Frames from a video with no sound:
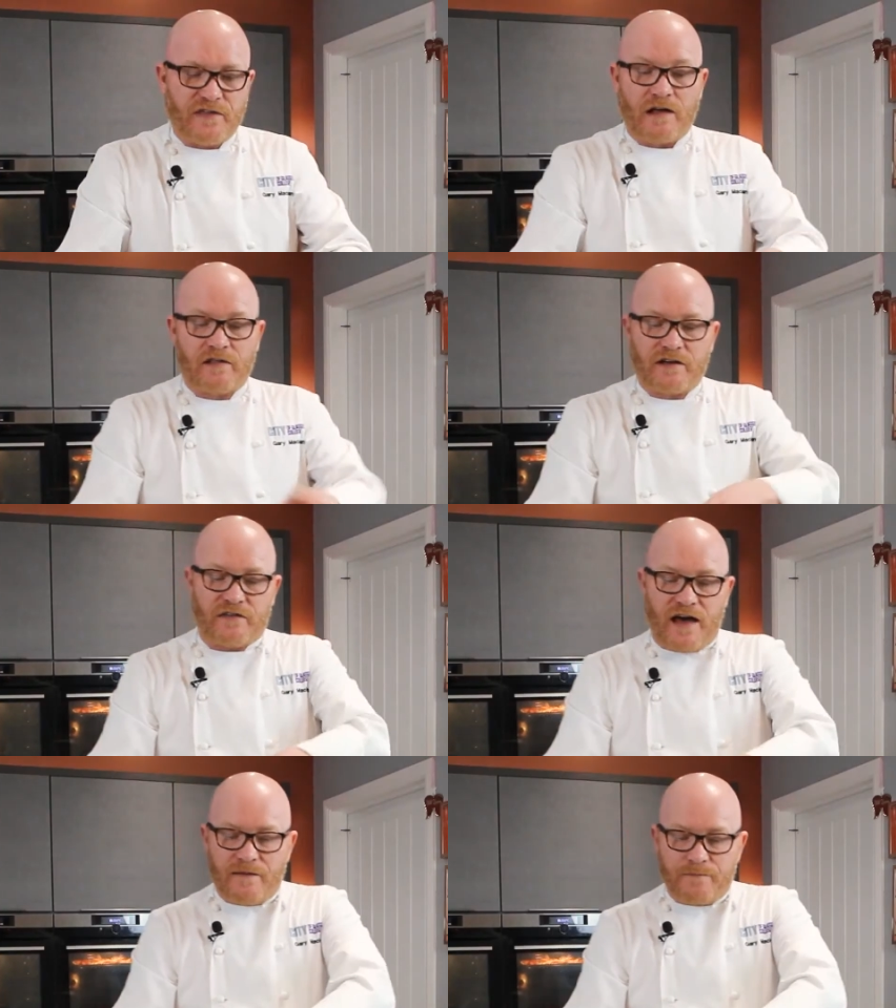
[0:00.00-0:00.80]
that like
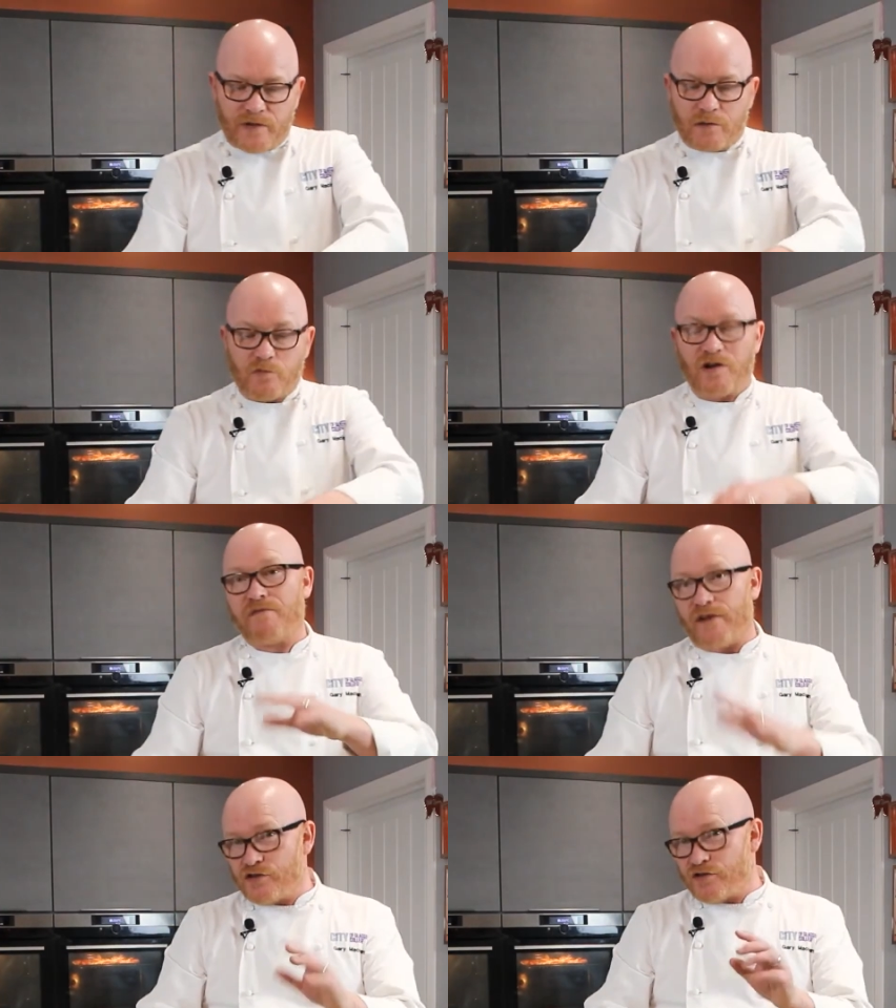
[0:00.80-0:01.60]
that, and I'm going to
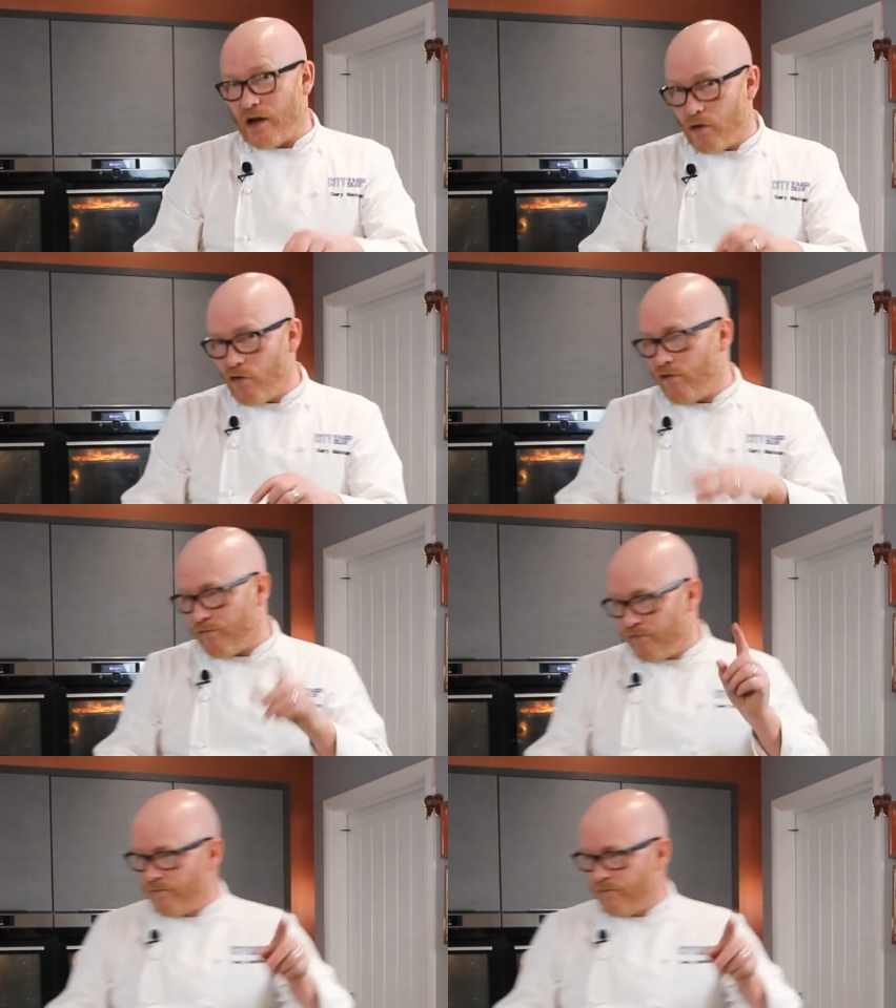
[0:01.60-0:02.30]
finish that off